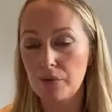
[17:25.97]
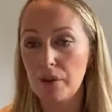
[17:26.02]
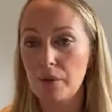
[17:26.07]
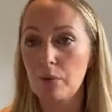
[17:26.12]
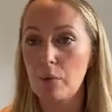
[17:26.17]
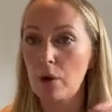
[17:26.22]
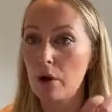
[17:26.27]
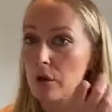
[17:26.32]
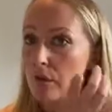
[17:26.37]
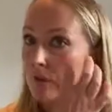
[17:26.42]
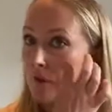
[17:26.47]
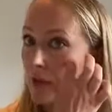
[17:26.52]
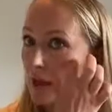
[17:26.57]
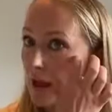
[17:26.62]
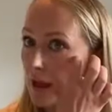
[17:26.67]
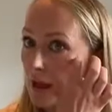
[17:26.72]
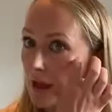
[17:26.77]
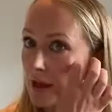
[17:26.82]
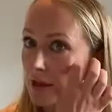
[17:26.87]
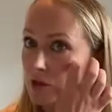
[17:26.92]
They weren't
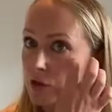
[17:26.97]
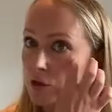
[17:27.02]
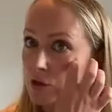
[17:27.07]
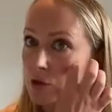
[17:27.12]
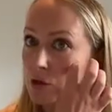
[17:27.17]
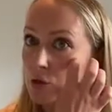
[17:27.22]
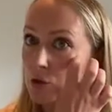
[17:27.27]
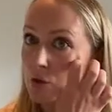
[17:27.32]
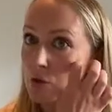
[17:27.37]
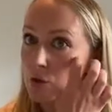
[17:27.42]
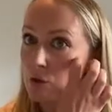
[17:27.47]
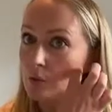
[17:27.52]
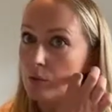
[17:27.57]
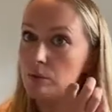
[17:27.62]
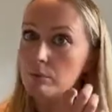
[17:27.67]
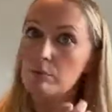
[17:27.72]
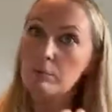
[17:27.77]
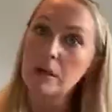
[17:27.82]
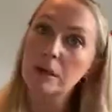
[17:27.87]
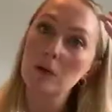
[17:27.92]
there to
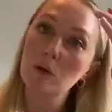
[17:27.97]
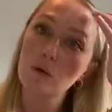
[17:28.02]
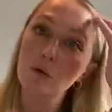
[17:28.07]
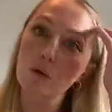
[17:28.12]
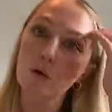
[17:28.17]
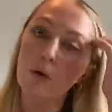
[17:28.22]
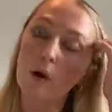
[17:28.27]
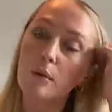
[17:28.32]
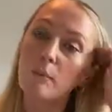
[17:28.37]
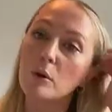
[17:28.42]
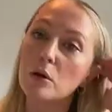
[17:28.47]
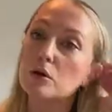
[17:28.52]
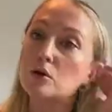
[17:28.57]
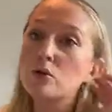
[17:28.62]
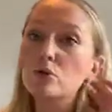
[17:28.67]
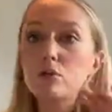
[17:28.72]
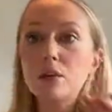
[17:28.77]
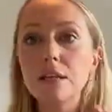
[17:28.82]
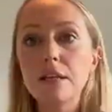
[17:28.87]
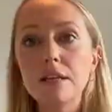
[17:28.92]
meet your
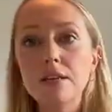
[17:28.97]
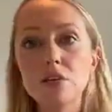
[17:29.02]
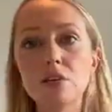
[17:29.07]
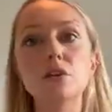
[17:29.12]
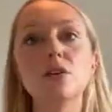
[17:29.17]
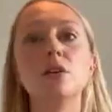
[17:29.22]
emotional needs.